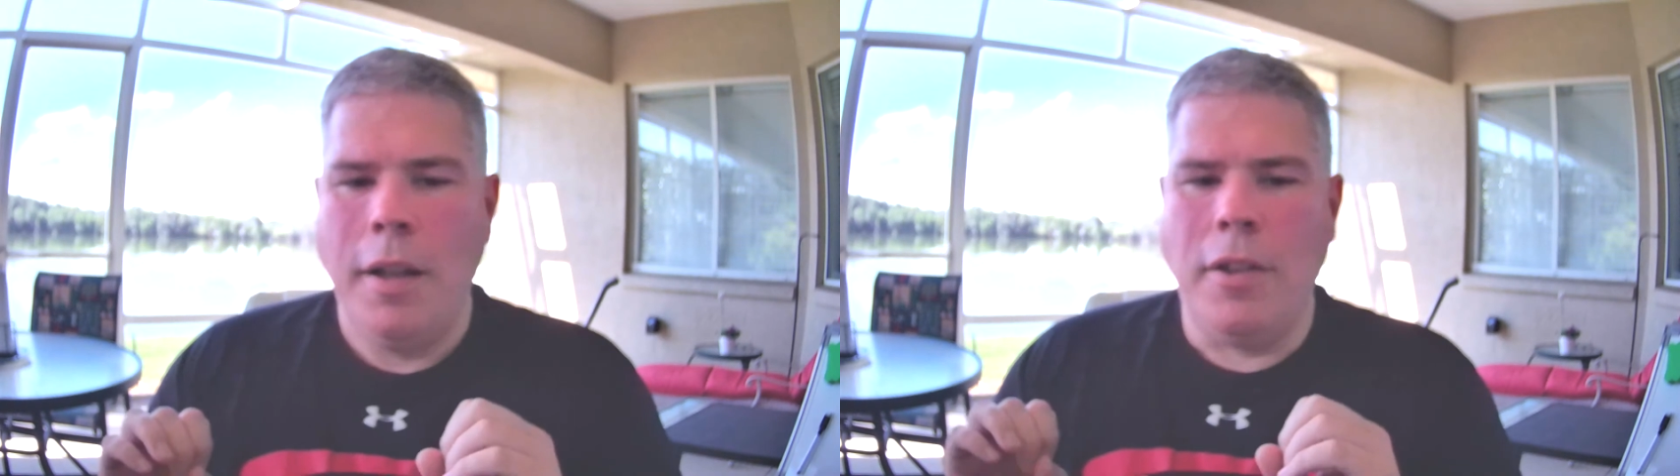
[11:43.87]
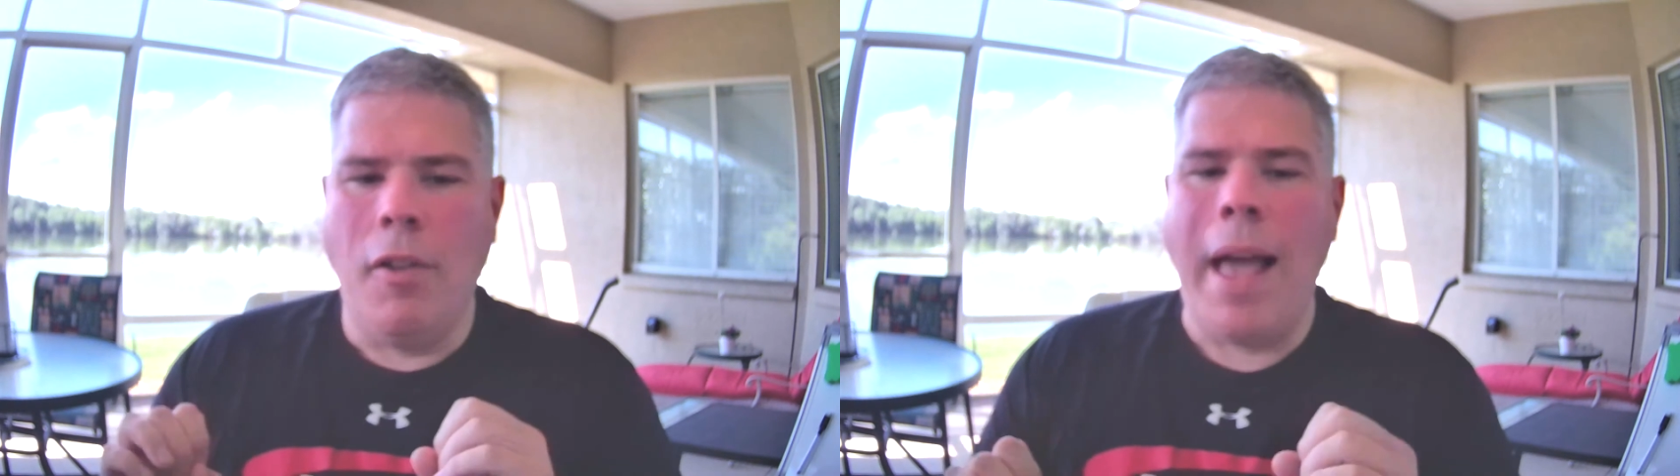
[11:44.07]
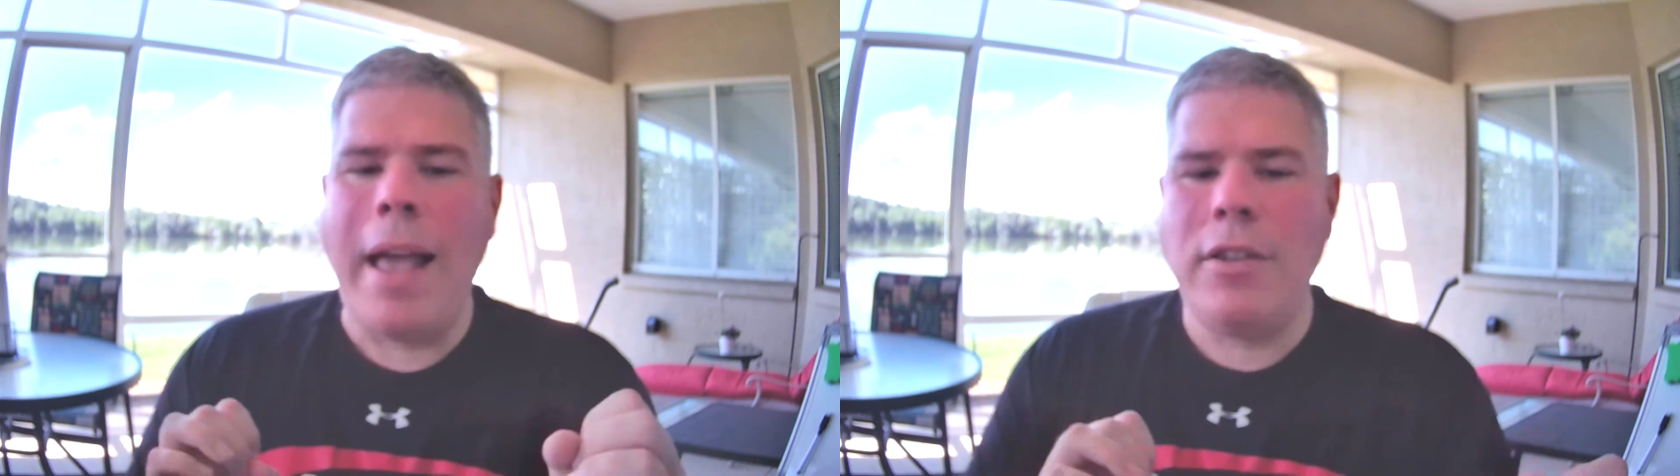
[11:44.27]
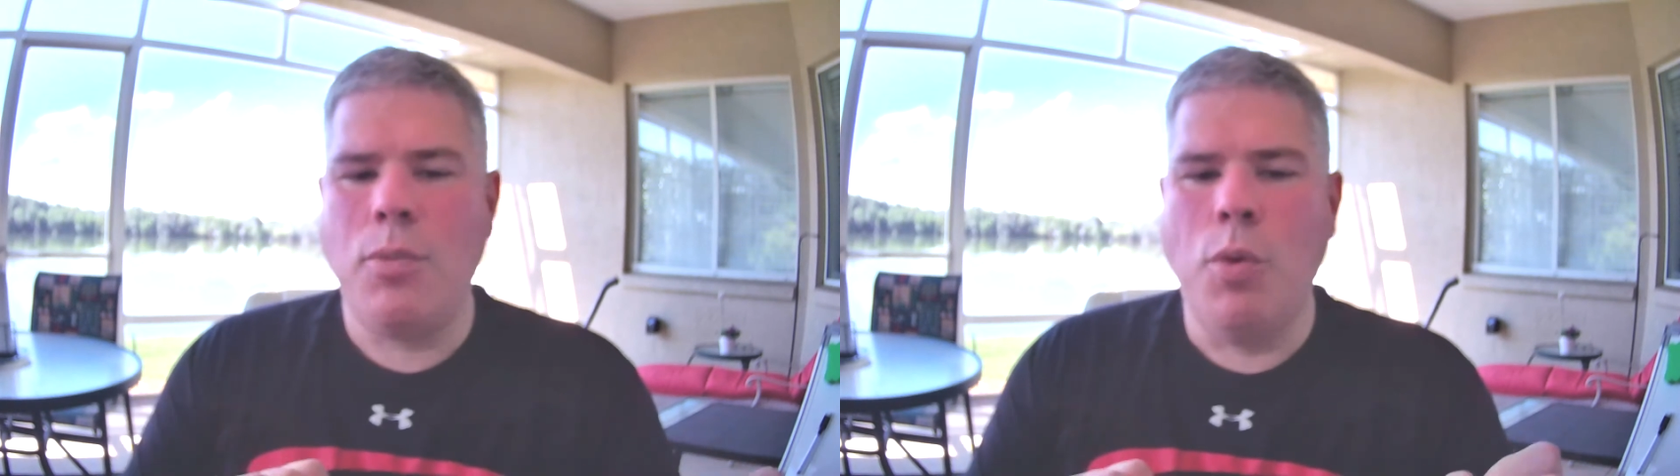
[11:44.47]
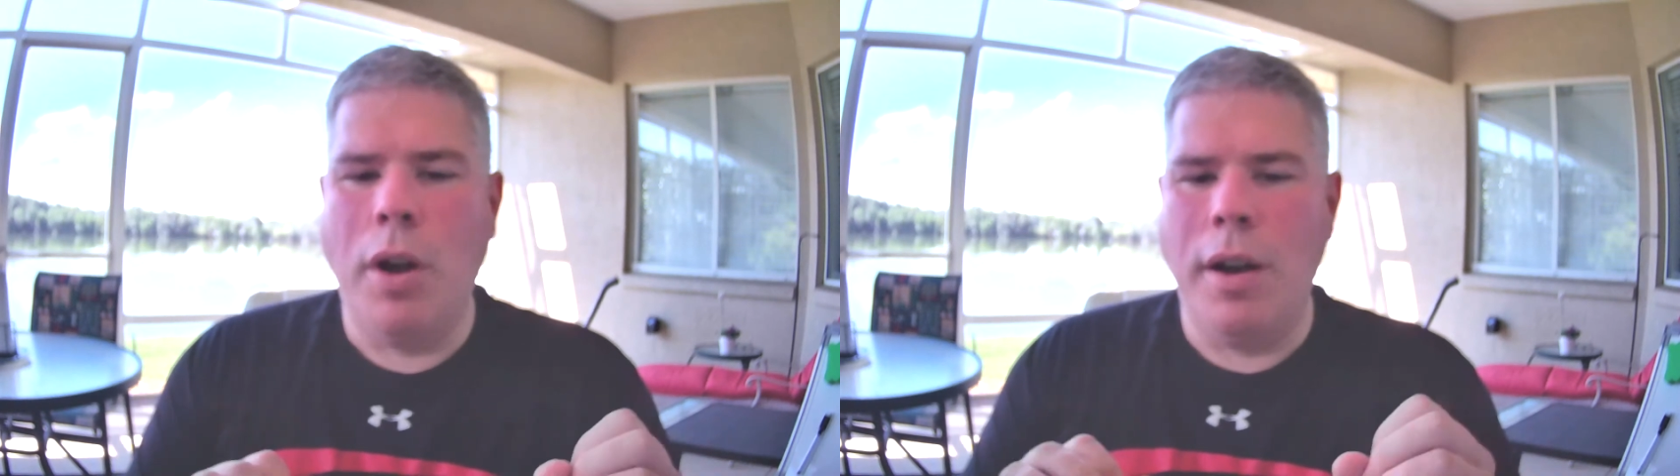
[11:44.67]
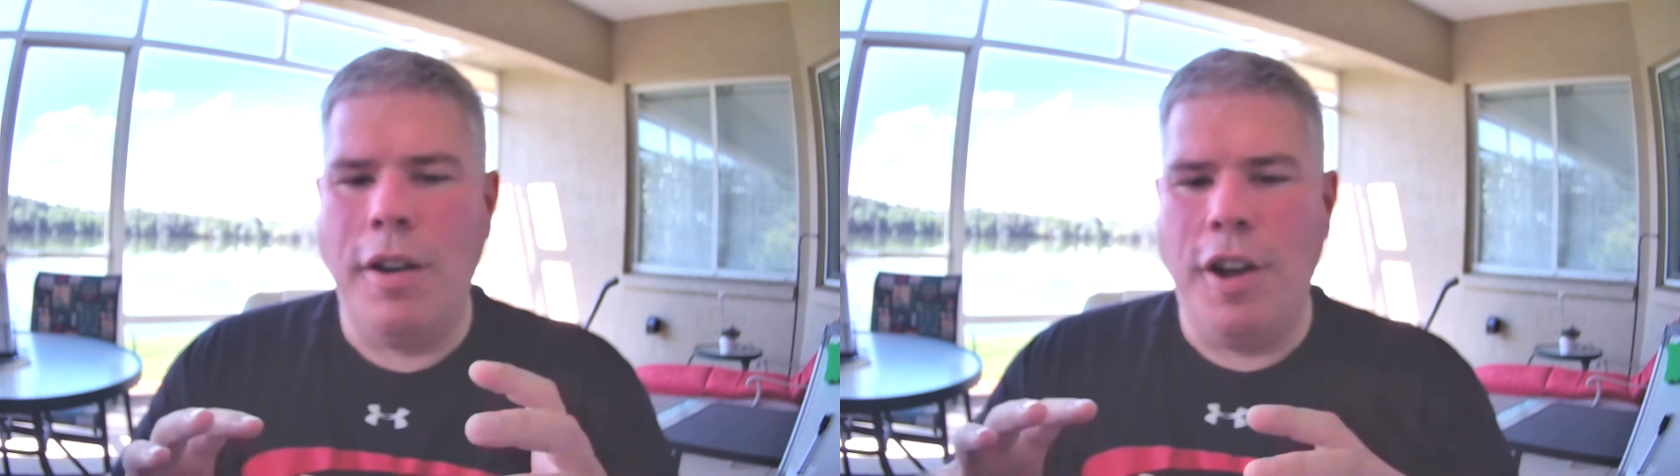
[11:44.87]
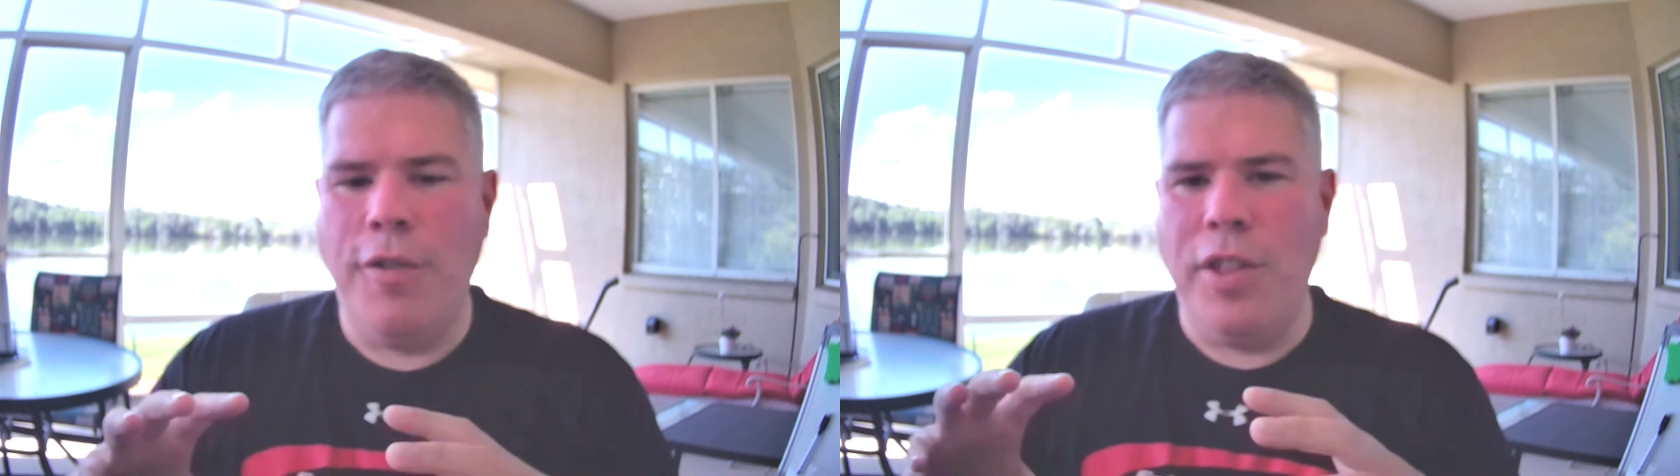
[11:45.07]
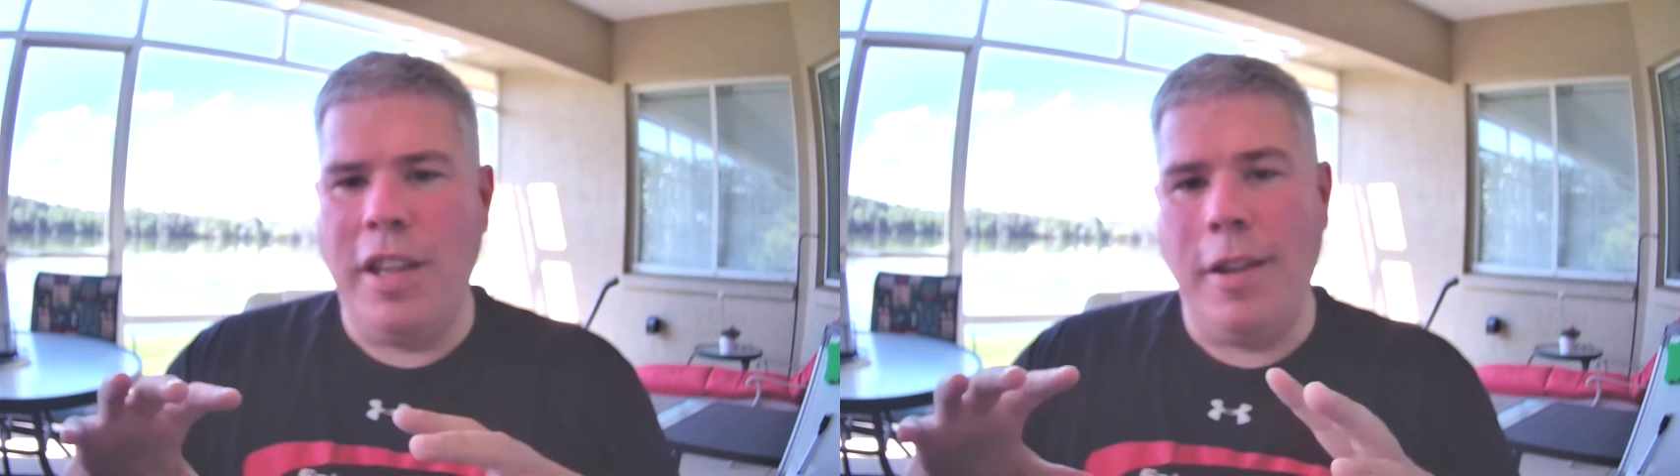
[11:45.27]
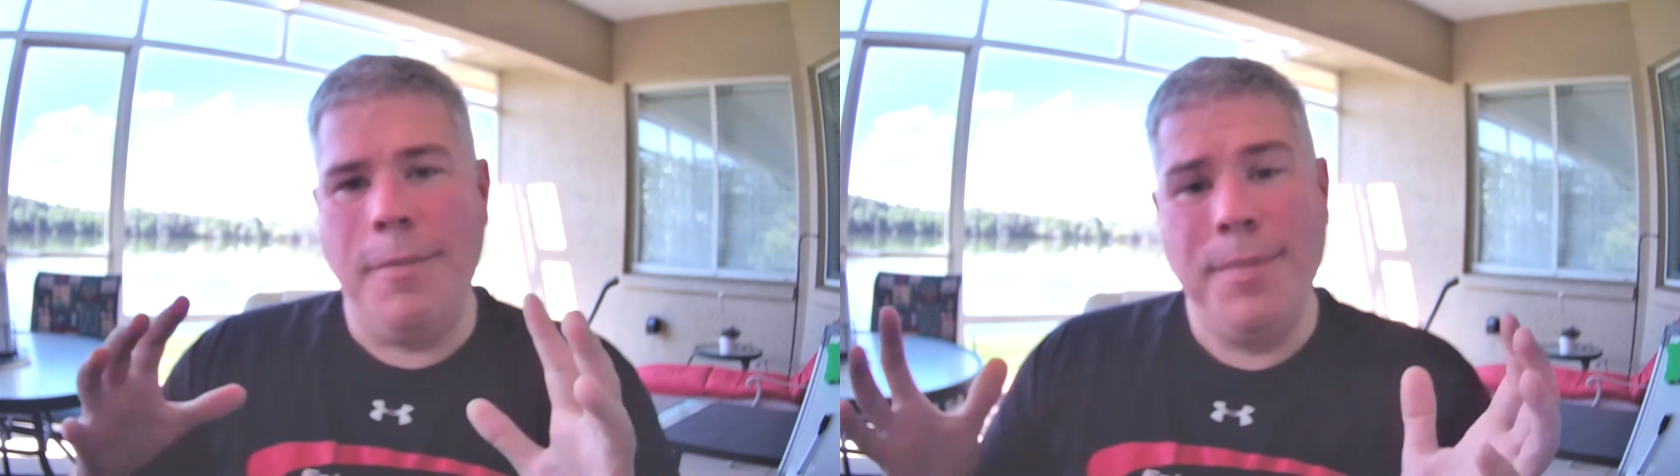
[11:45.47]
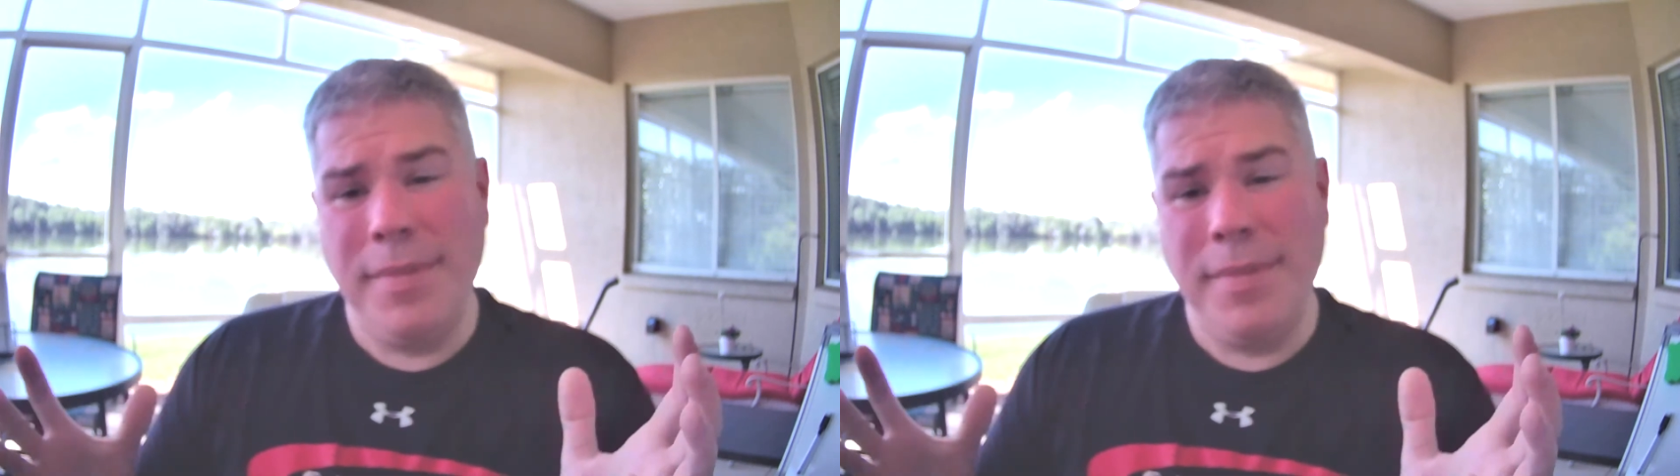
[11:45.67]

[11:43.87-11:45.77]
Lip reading: The last one of the,